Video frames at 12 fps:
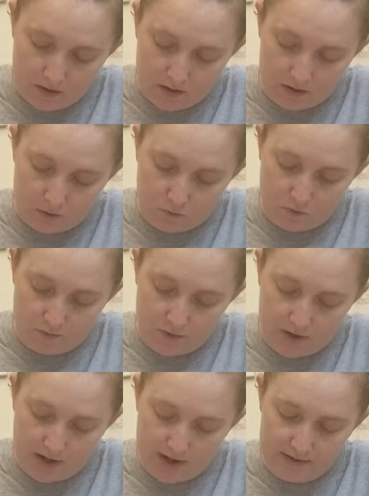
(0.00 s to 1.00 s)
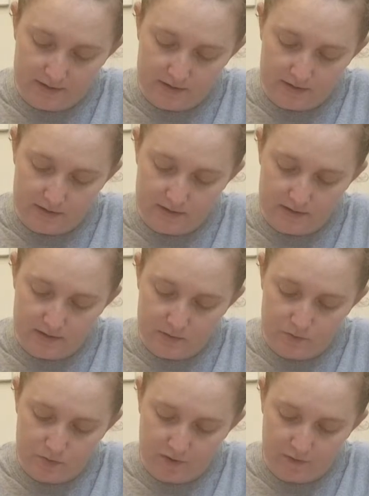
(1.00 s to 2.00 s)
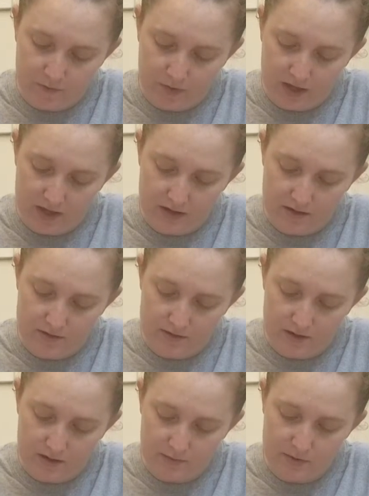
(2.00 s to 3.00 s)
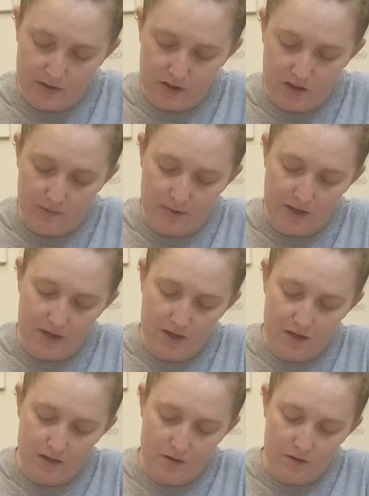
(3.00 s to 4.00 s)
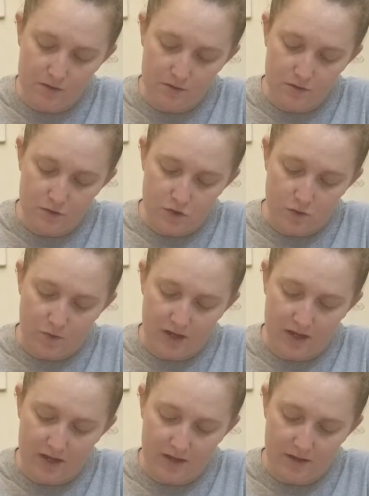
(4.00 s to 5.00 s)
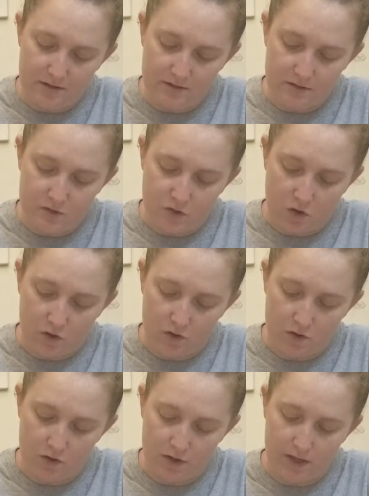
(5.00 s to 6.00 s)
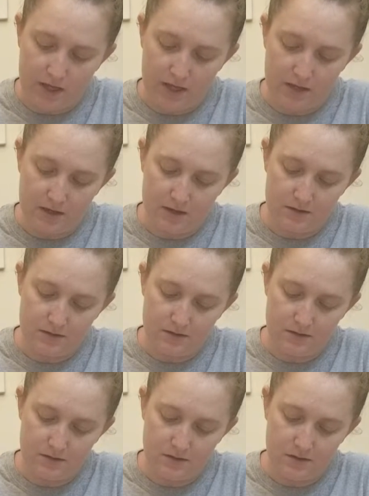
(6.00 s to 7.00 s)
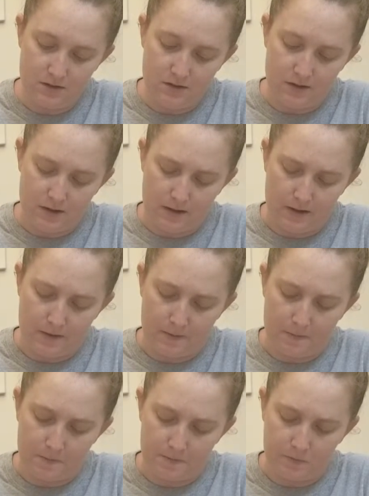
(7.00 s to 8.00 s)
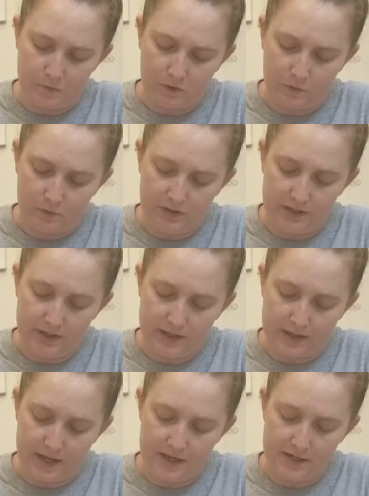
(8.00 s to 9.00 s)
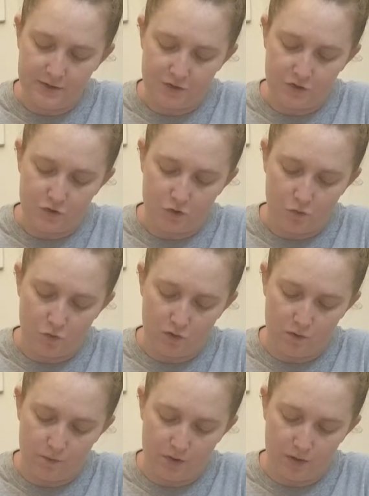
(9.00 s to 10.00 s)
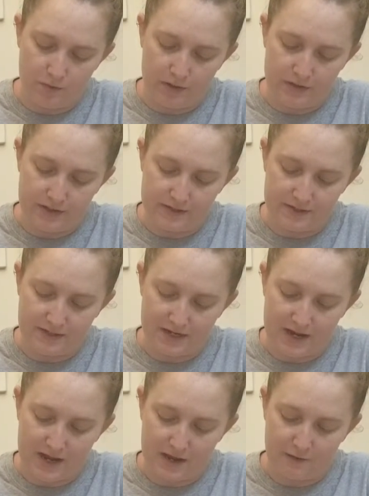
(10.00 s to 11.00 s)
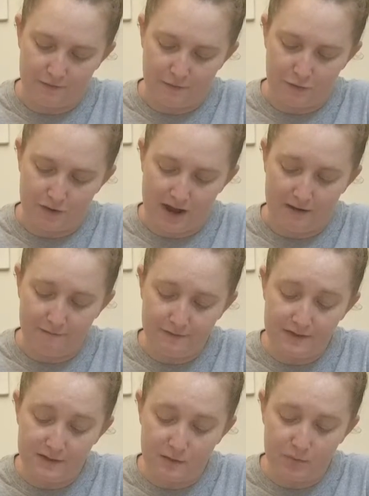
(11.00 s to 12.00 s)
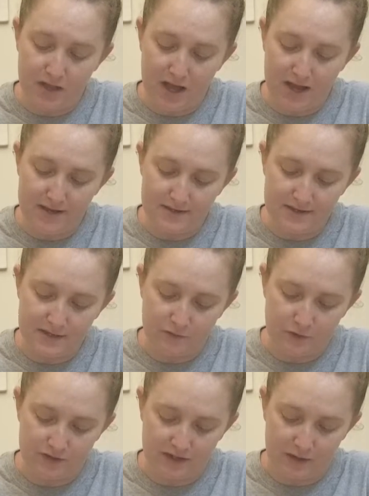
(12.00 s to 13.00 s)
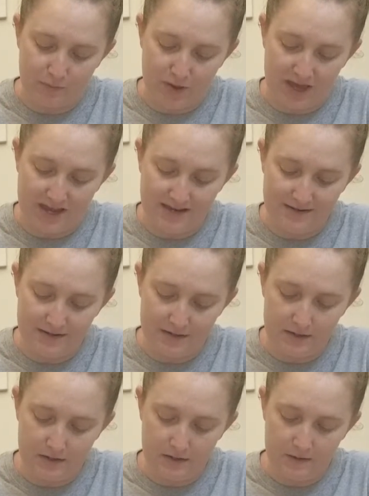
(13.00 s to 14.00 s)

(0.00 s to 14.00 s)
Uh, Walmart has this puffy paint, Hobby Lobby, Joann's, Target, um, really like any store probably that's going to have craft supplies as far as like paint,